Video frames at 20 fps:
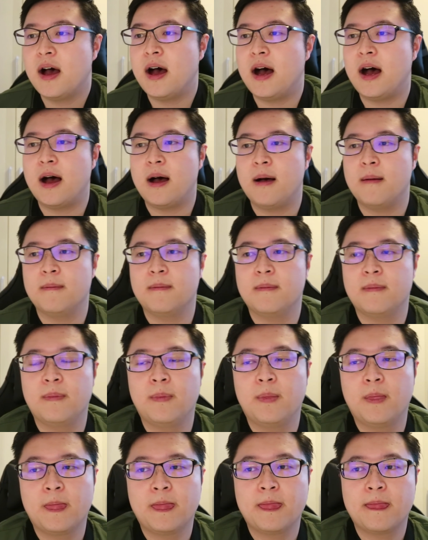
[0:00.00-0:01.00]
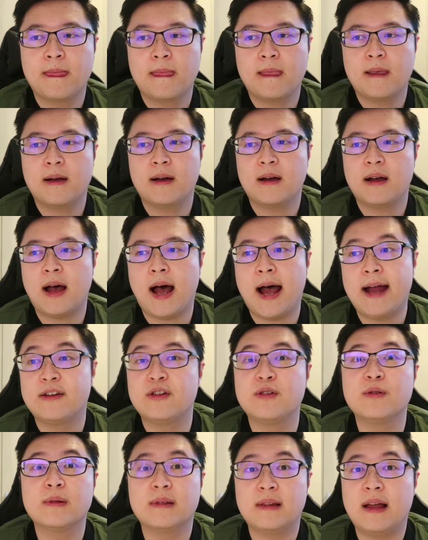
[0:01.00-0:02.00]
I
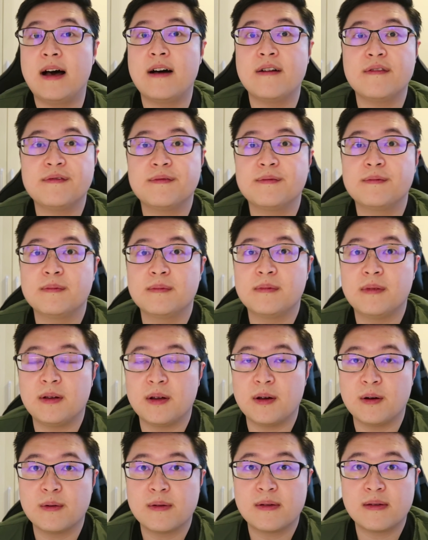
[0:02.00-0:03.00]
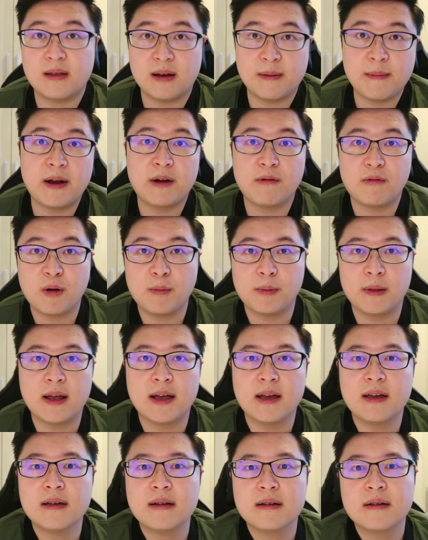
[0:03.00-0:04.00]
do love, you know, cinematic
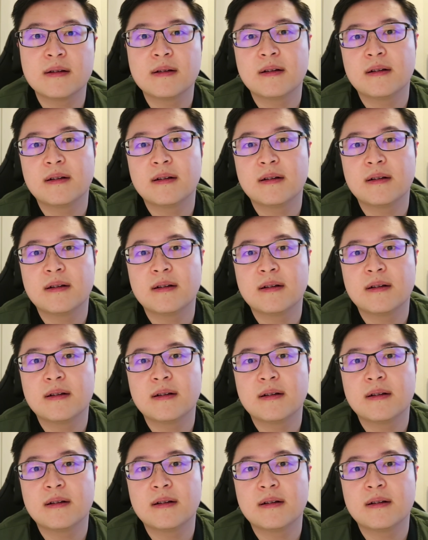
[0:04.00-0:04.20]
roleplay,